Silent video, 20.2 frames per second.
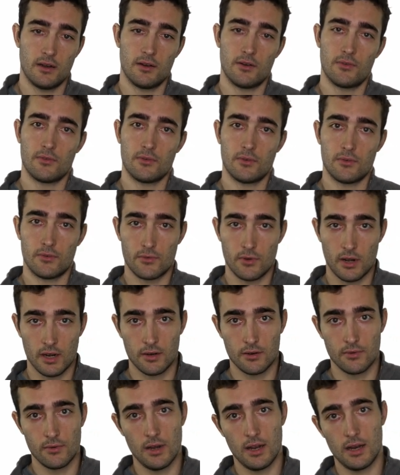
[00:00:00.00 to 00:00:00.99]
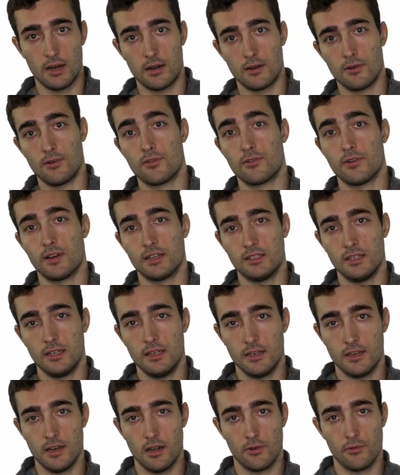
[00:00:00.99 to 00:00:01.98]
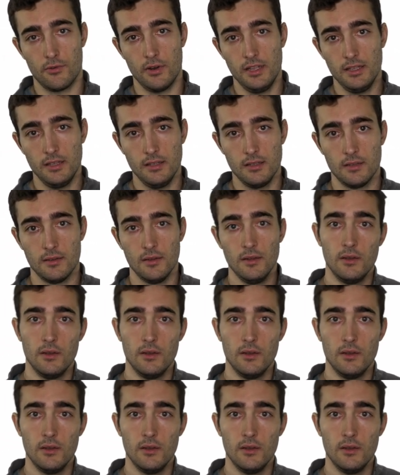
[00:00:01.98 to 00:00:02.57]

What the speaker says: regular or rectilinear grid.